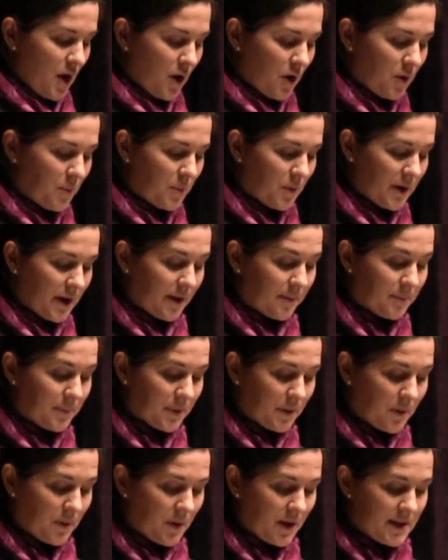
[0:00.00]
Homeboy
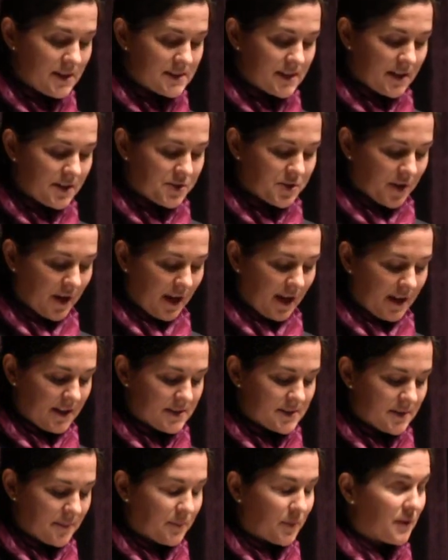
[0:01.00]
employs
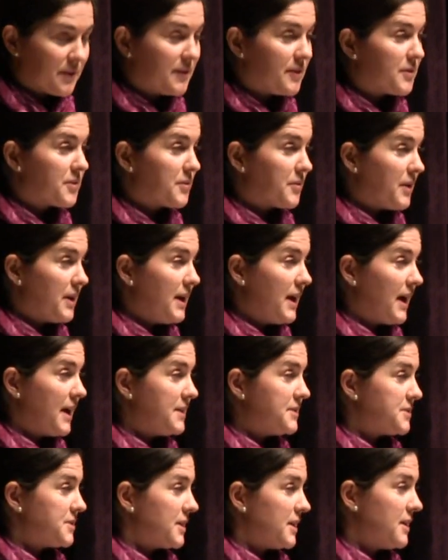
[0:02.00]
more than
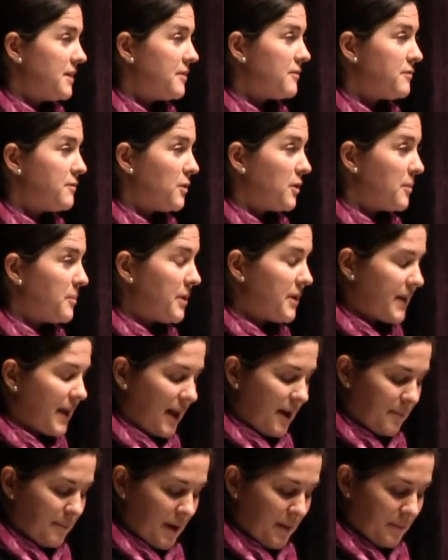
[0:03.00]
300 former
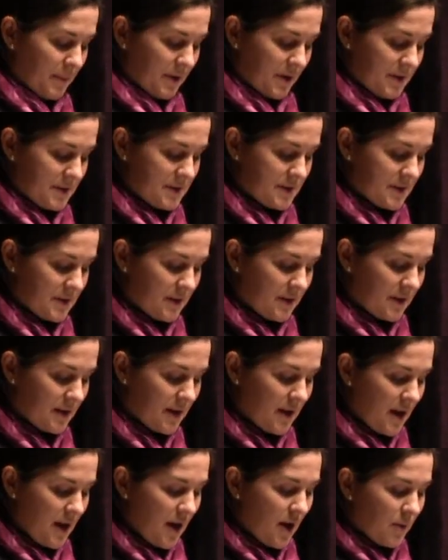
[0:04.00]
gang members
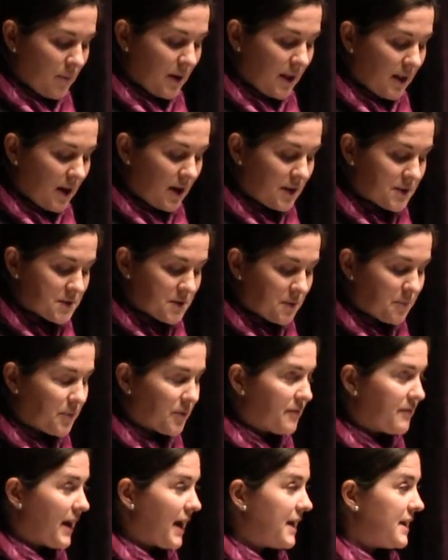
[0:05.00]
while also
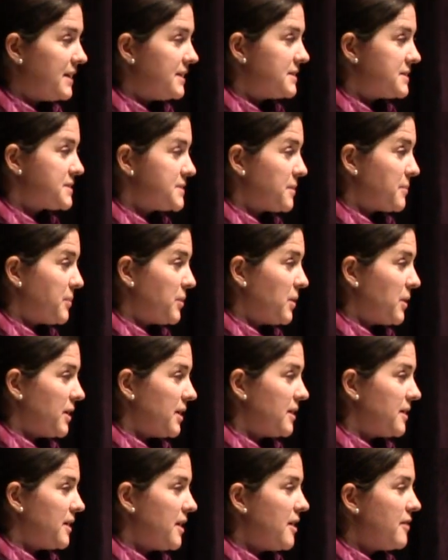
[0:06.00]
providing
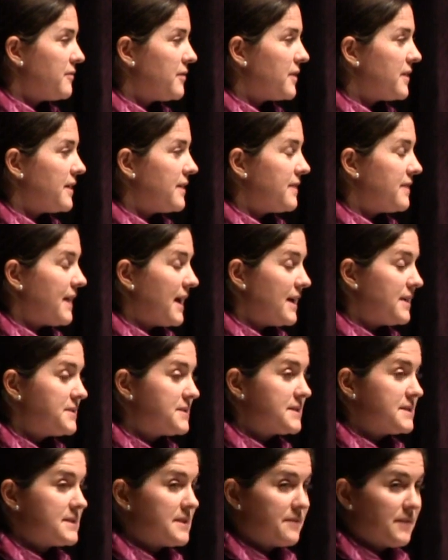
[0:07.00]
support for the
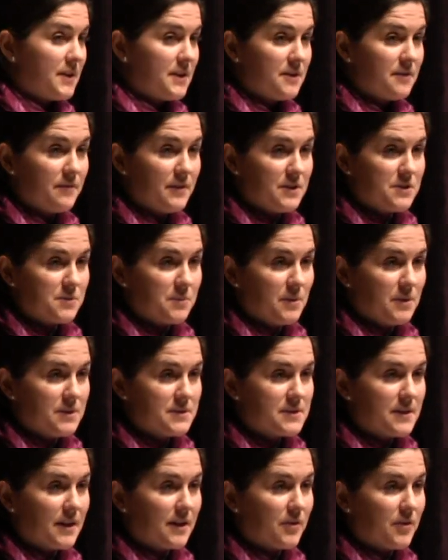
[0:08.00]
thousands of
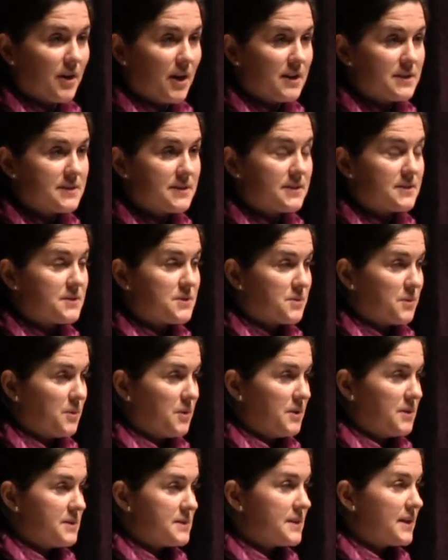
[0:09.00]
individuals that cross its
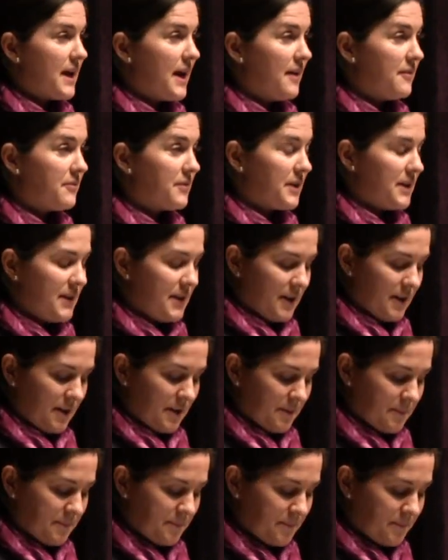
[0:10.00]
doors every year.